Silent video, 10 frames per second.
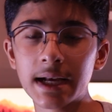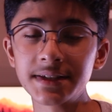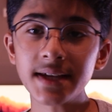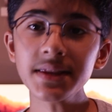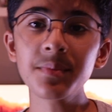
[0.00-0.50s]

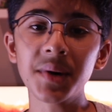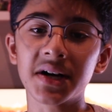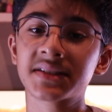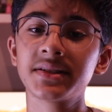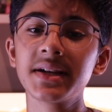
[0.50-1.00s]
Inside the
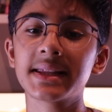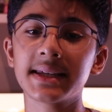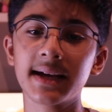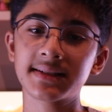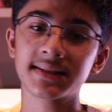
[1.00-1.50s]
box, you get
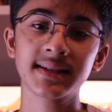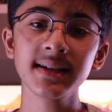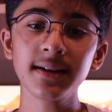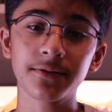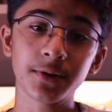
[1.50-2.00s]
the SSD, of